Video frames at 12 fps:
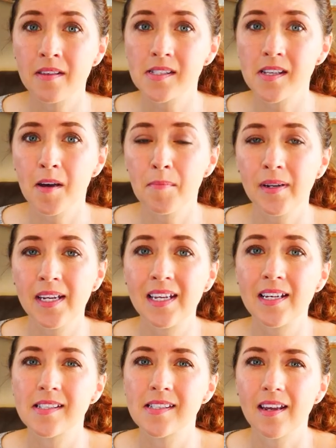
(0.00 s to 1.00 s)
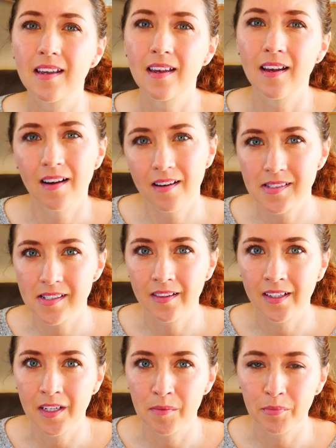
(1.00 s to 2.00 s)
This company is
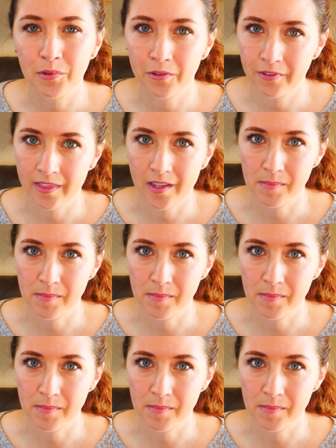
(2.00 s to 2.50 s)
constantly improving